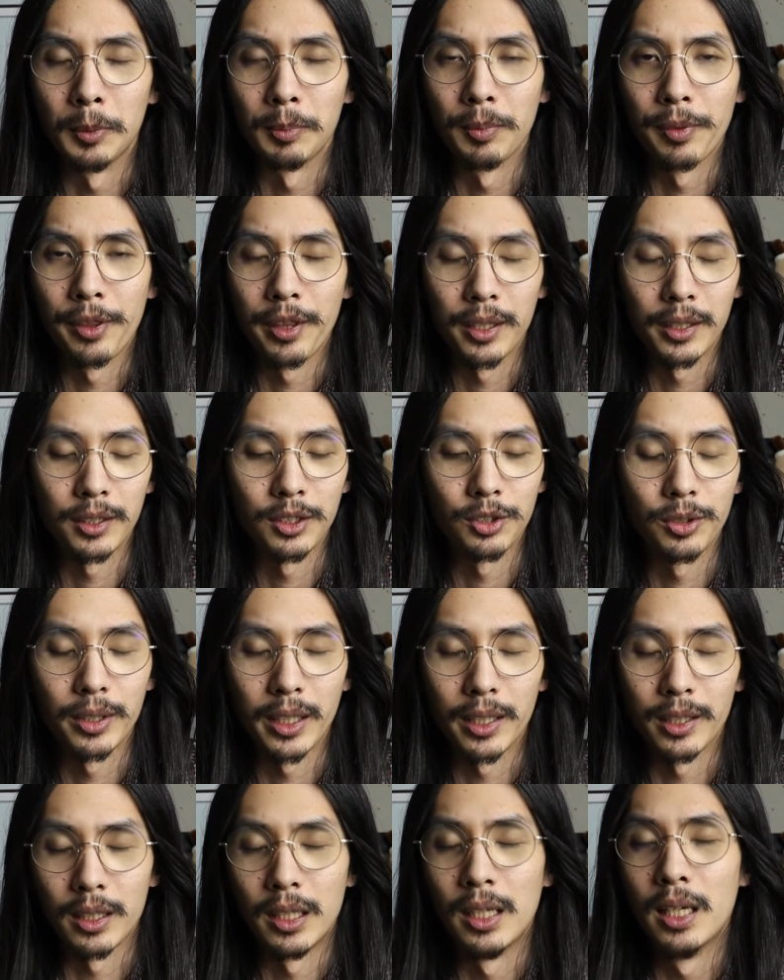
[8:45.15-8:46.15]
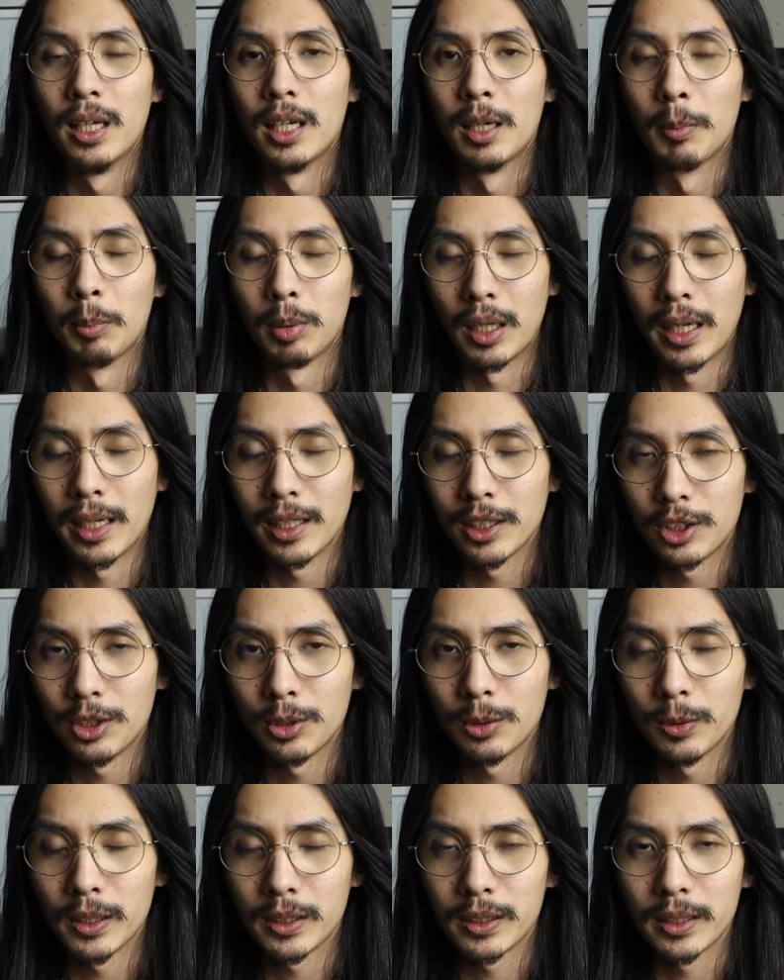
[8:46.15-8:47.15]
things. You can apply
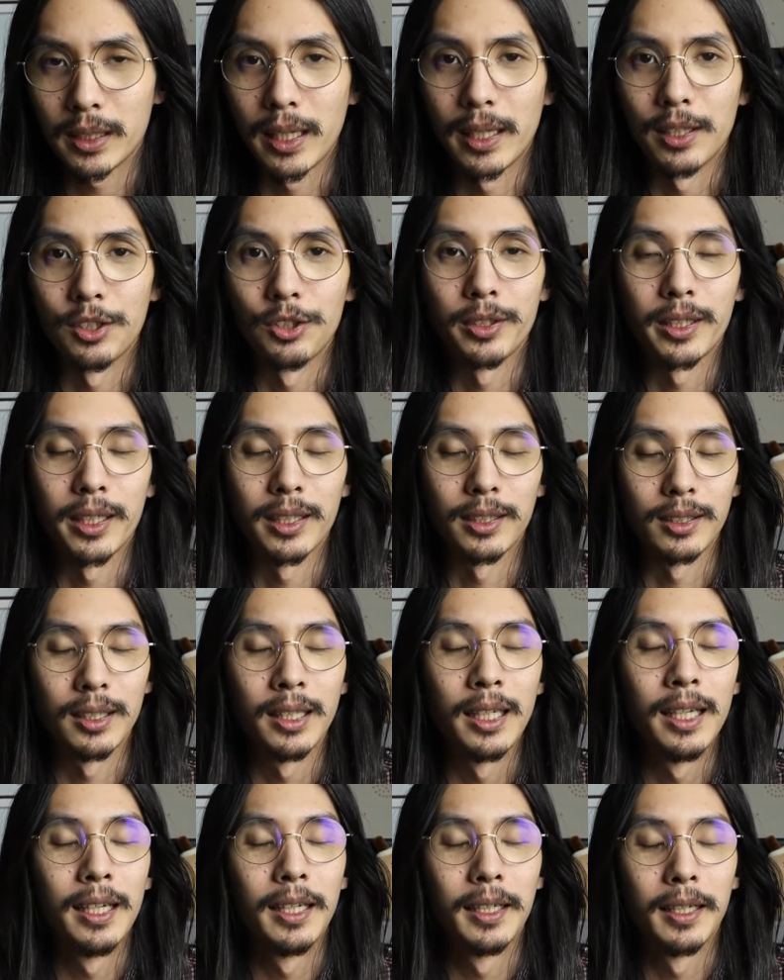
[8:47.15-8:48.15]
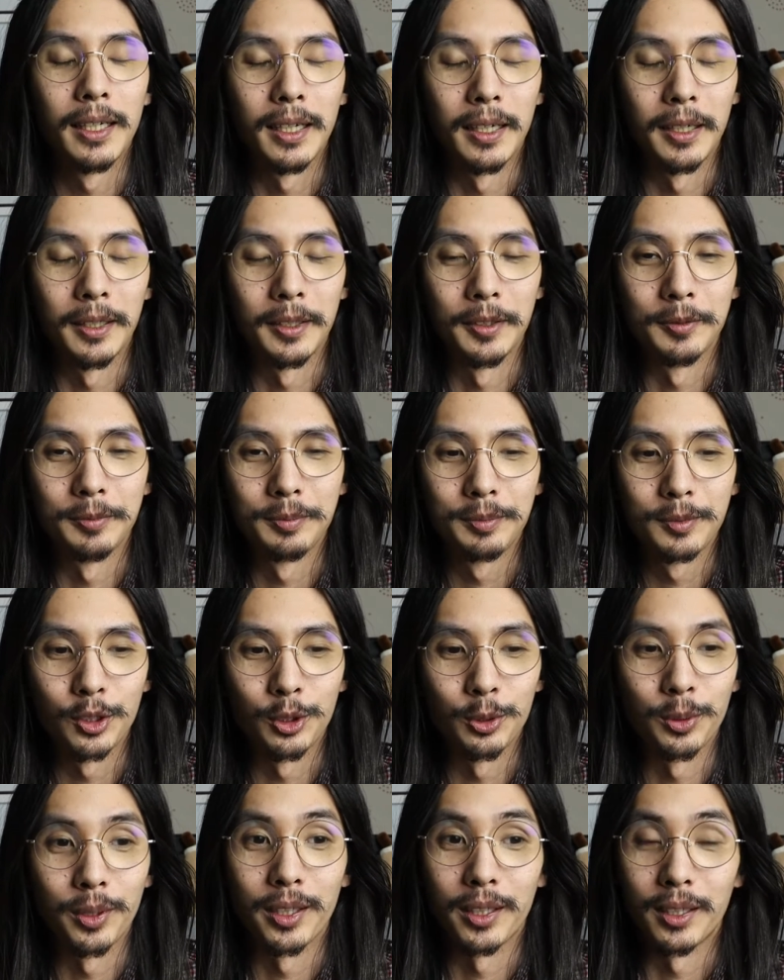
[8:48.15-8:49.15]
to it, and you can
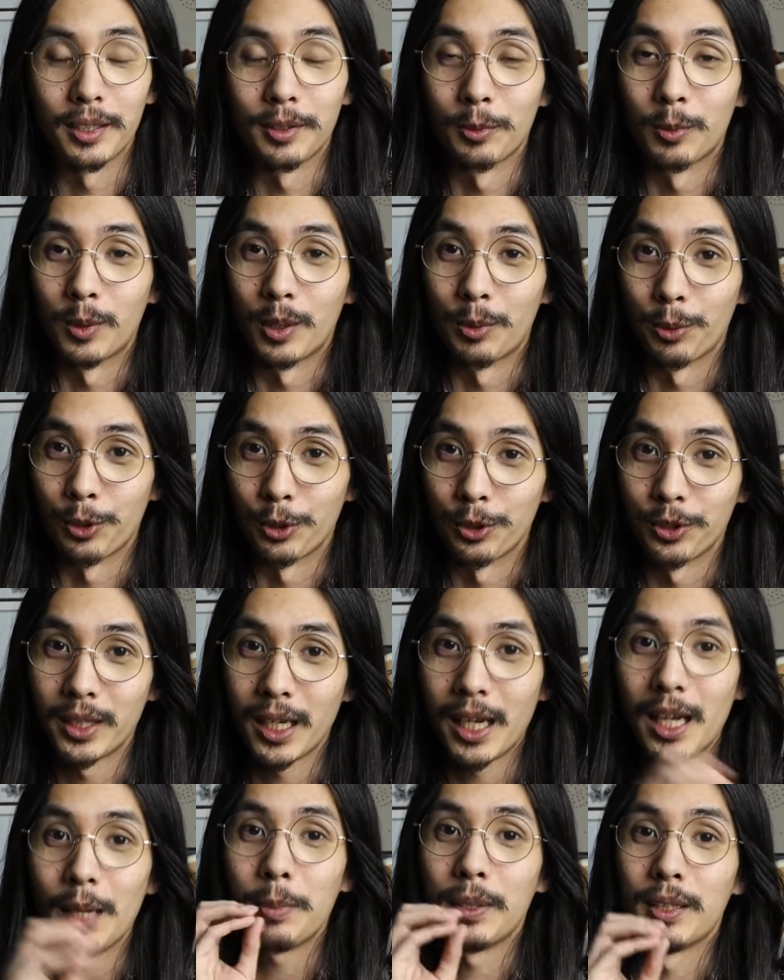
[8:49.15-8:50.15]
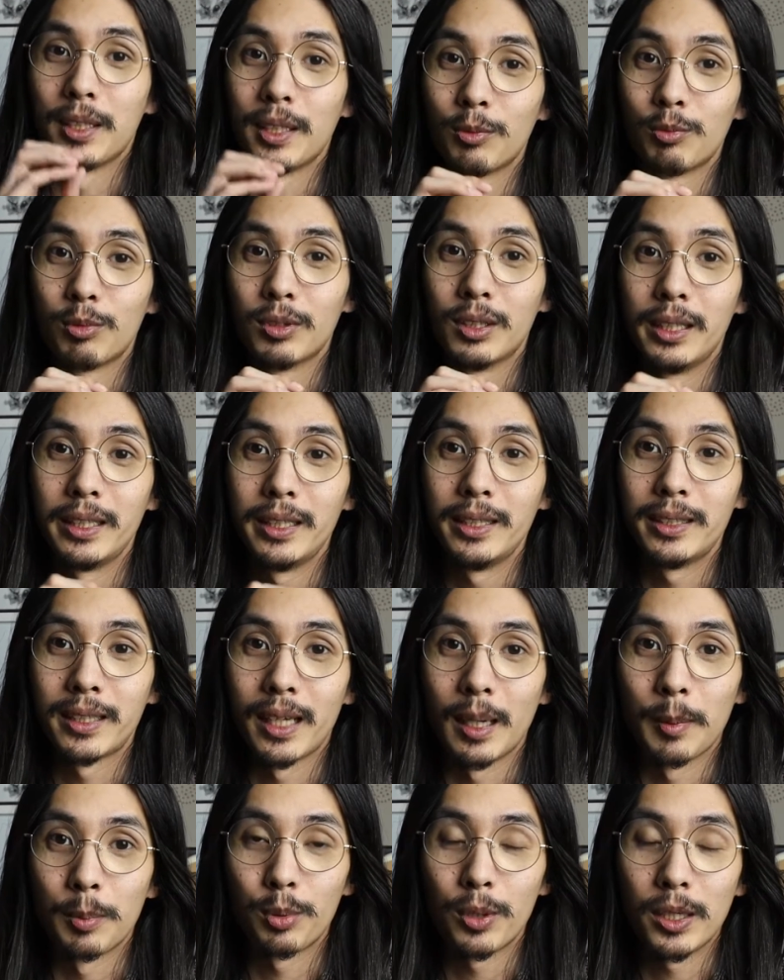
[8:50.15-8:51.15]
do the one where you tap and then release
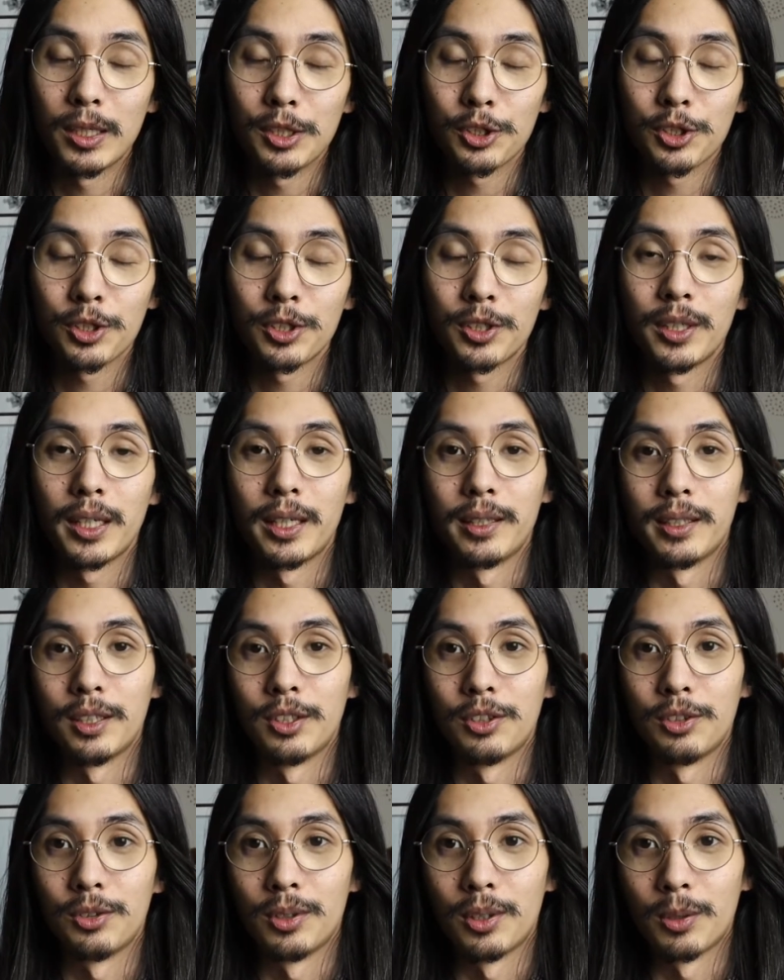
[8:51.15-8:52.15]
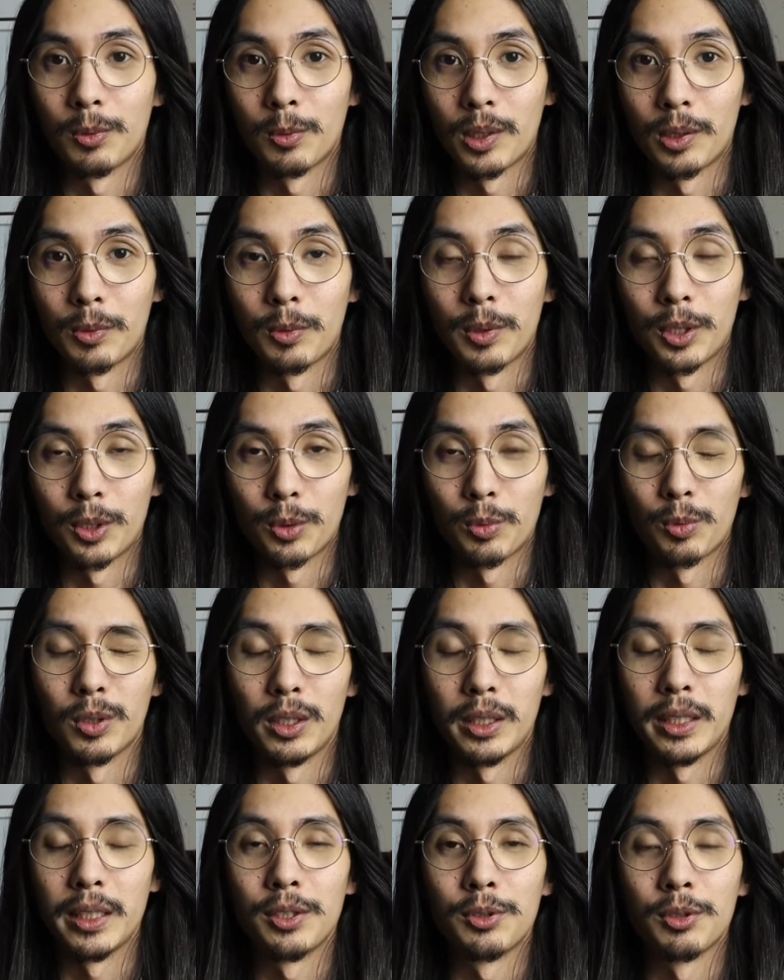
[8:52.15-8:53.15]
that pressure, and then do the one where you
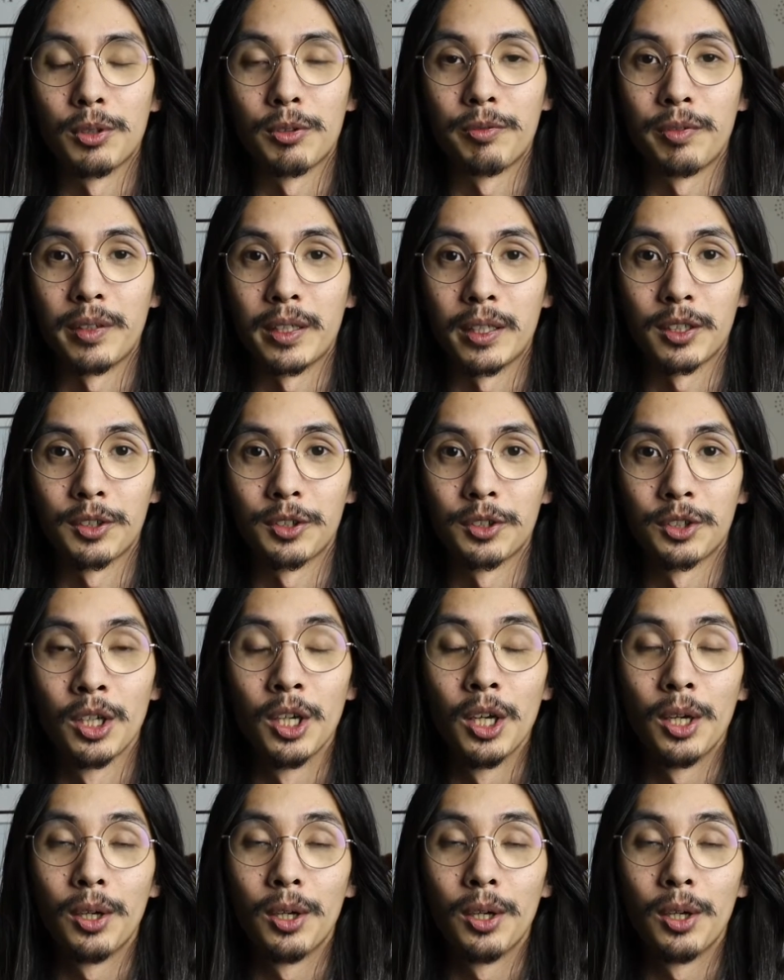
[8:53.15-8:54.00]
release your fingers.